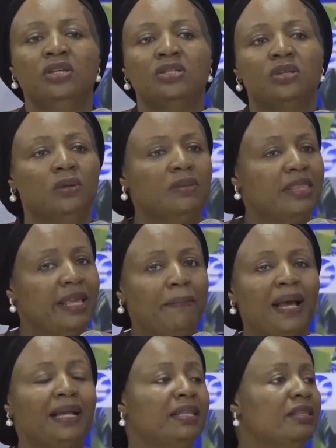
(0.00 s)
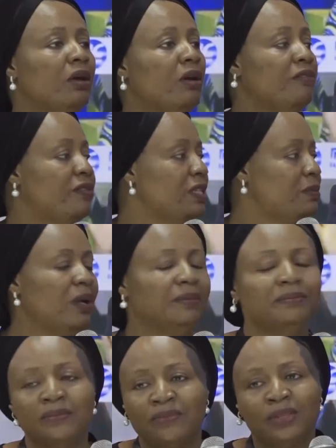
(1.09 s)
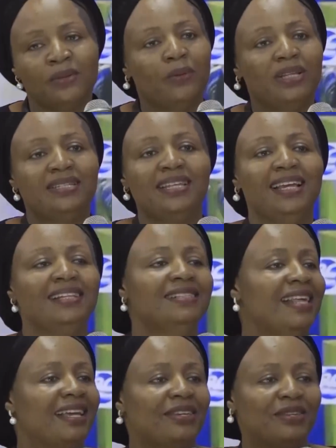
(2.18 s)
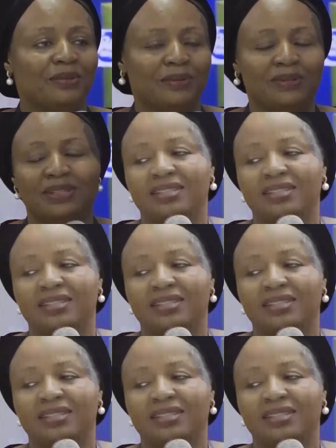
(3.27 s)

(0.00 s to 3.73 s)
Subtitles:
So they're back in the office, but we're saying thank you.